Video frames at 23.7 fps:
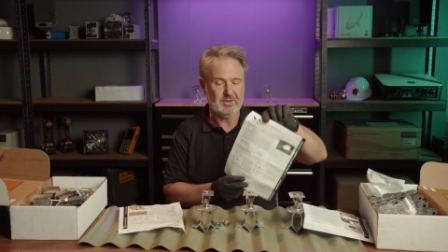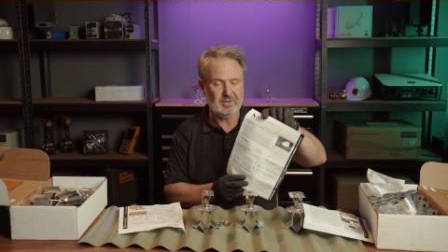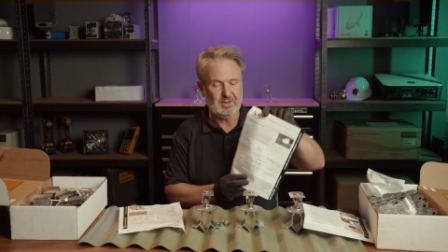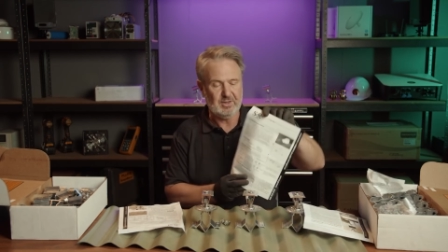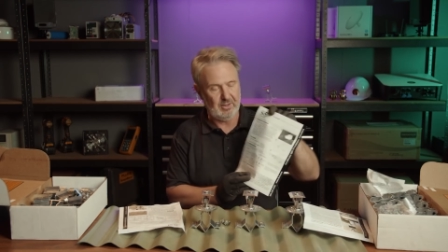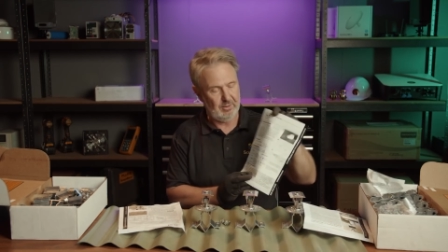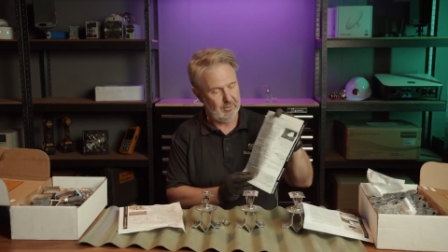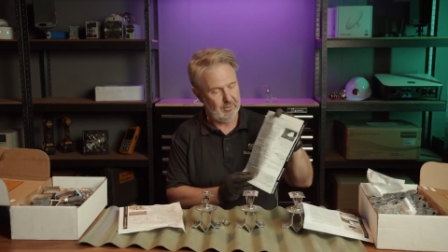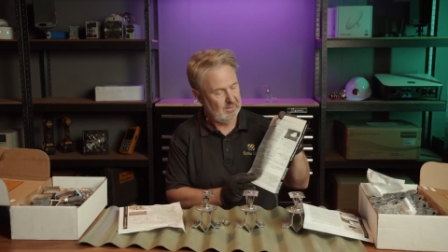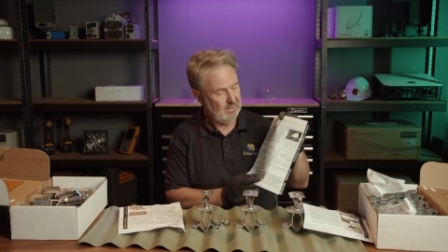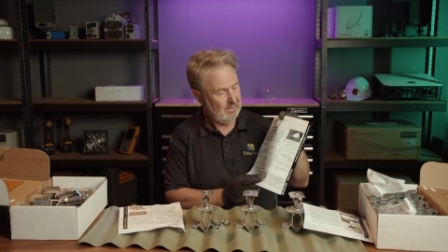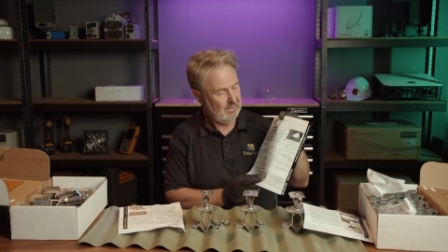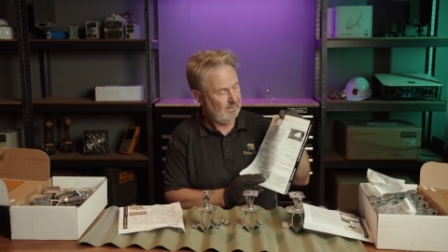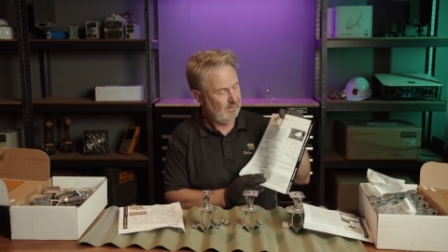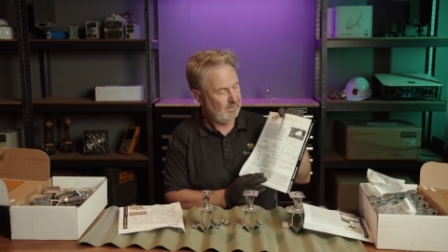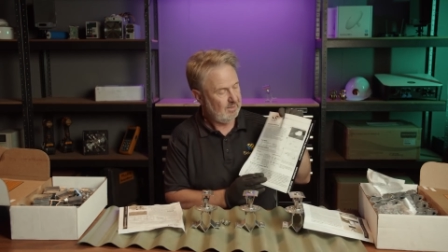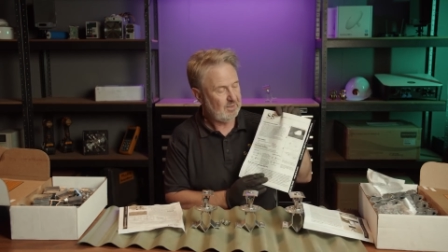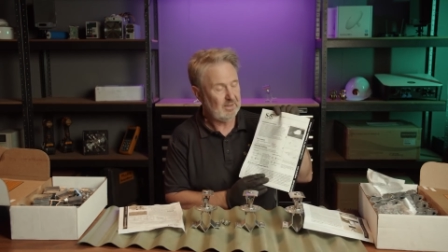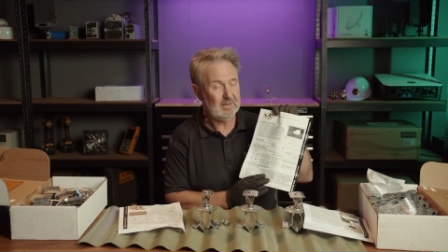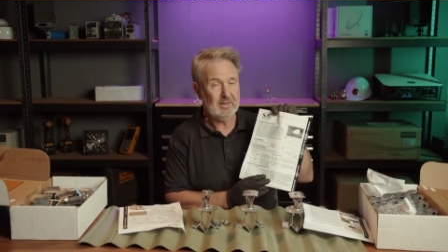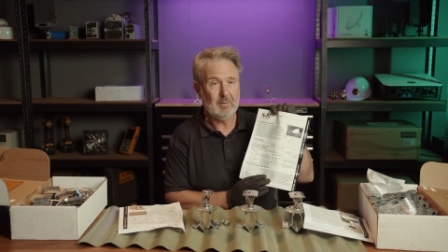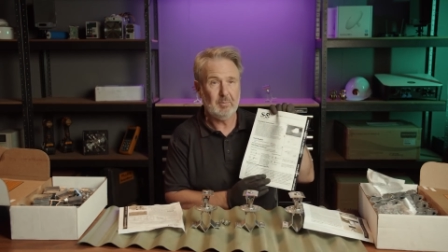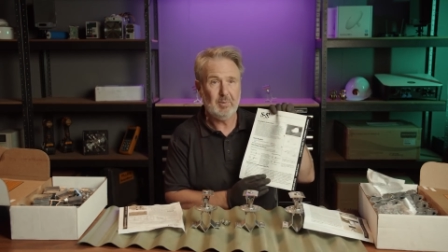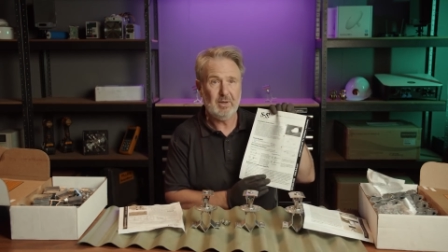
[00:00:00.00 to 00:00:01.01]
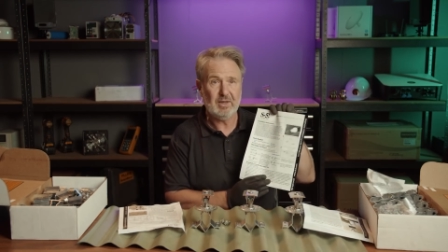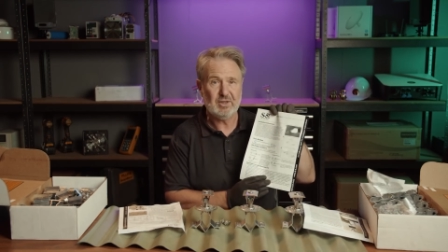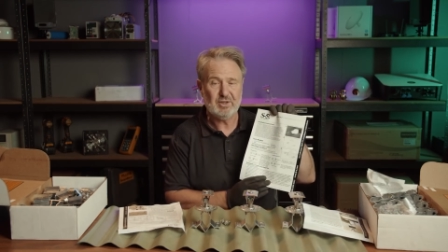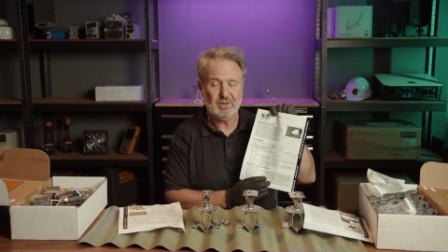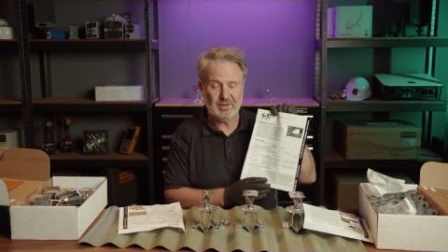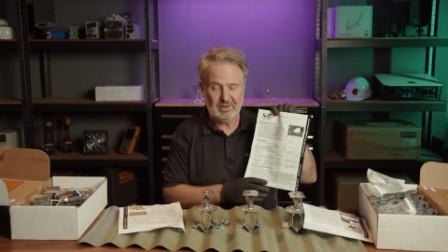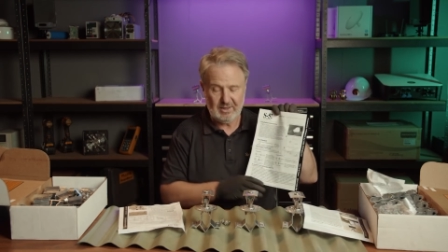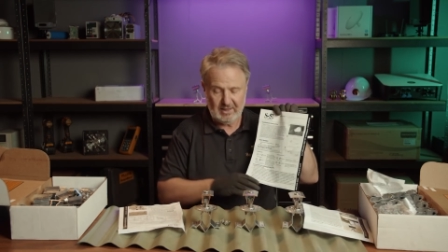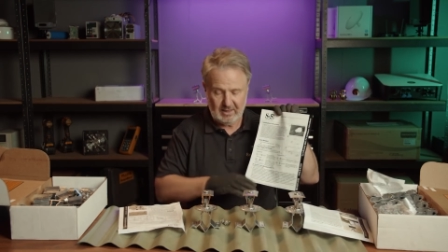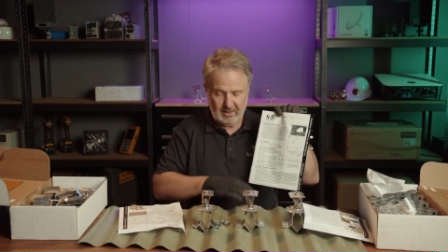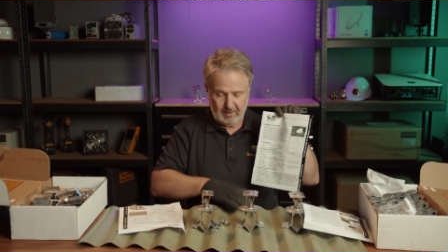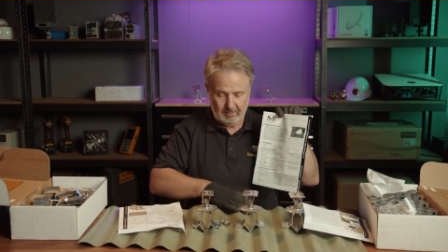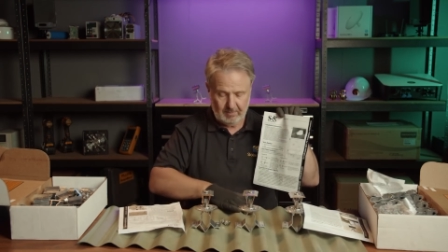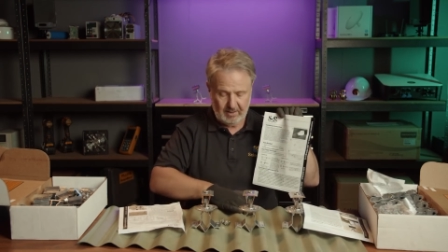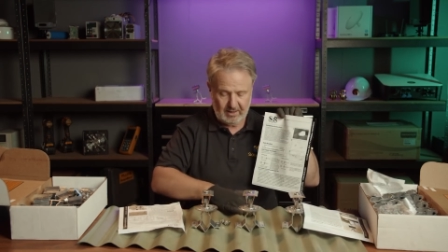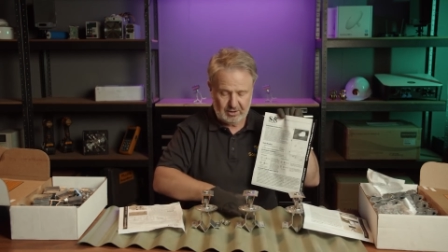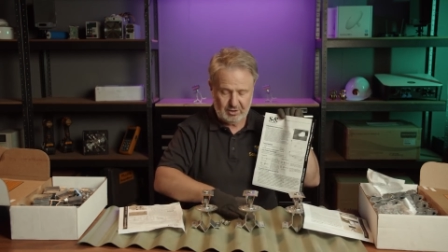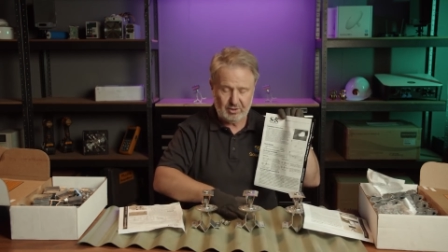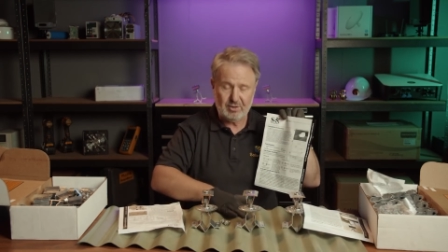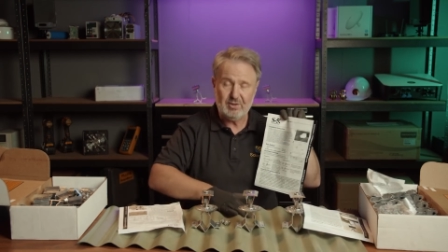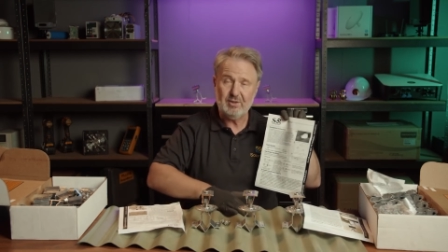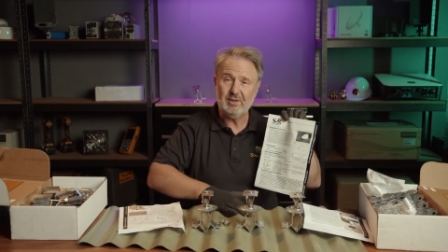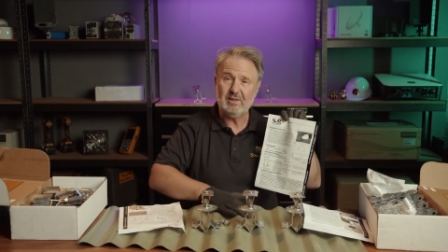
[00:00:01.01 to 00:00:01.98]
So there's a little picture there.
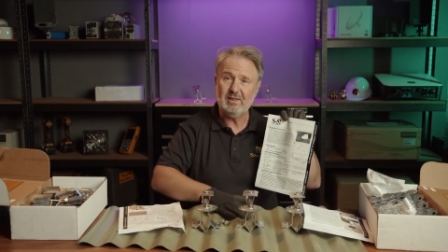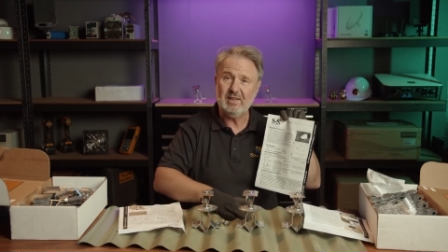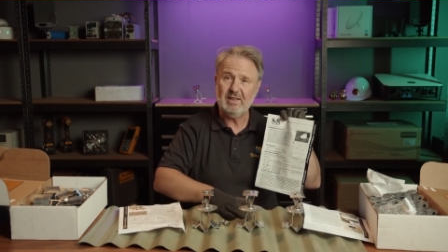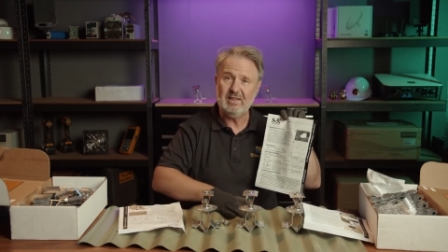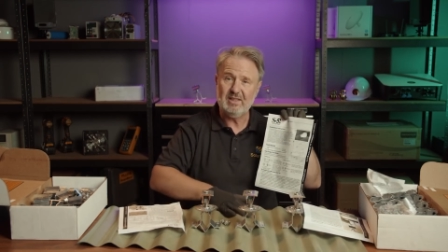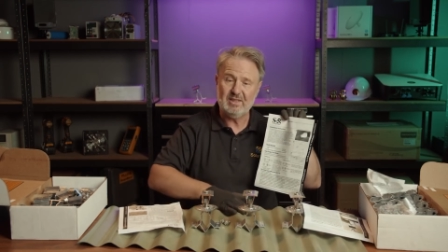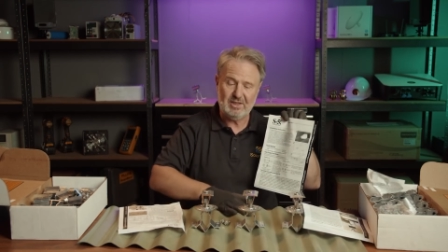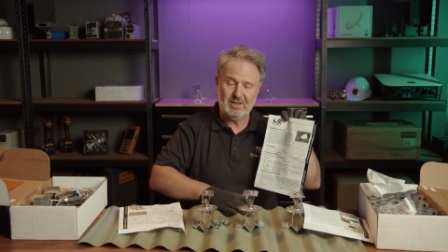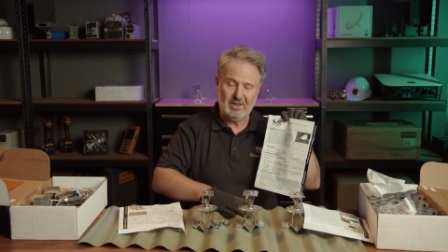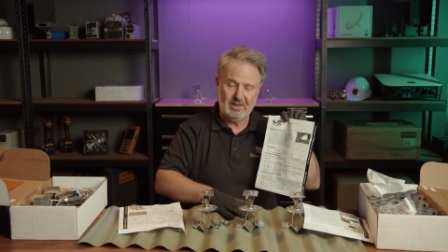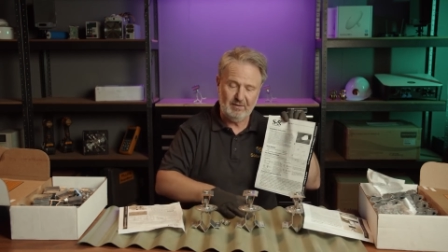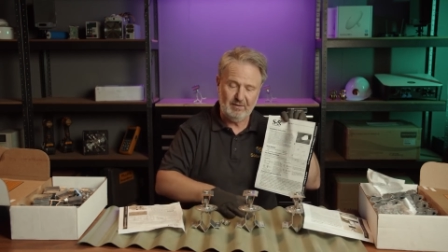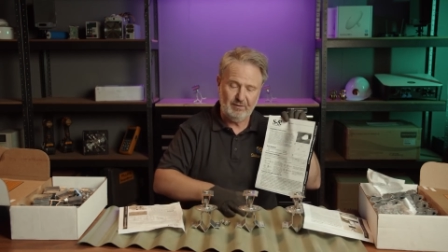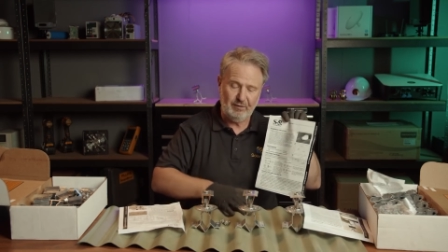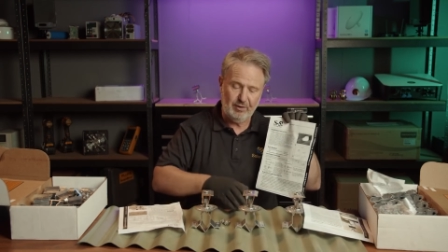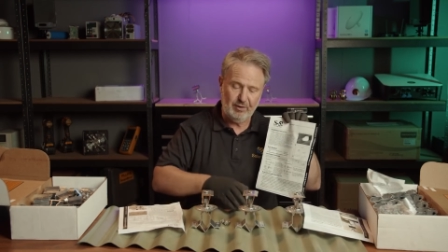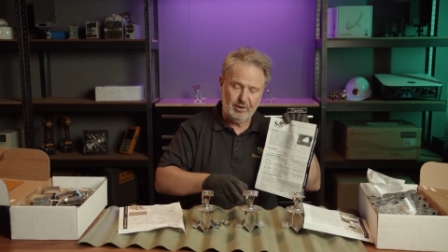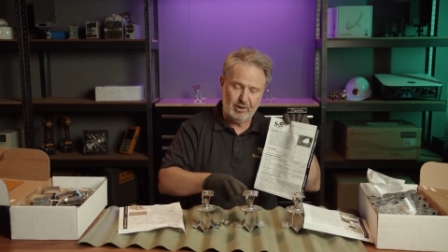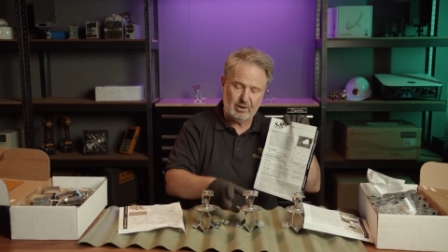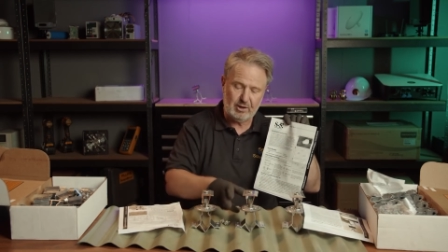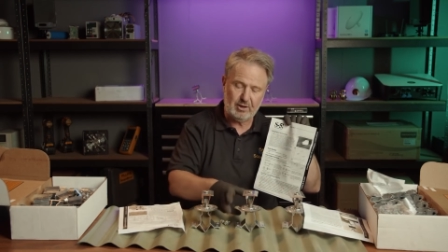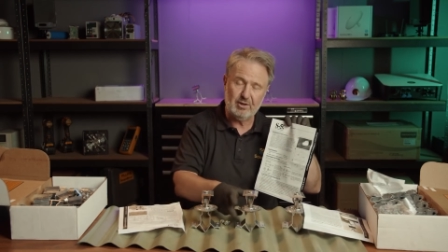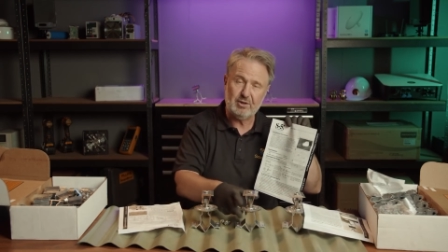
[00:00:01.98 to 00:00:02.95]
Make sure you clean the tin first,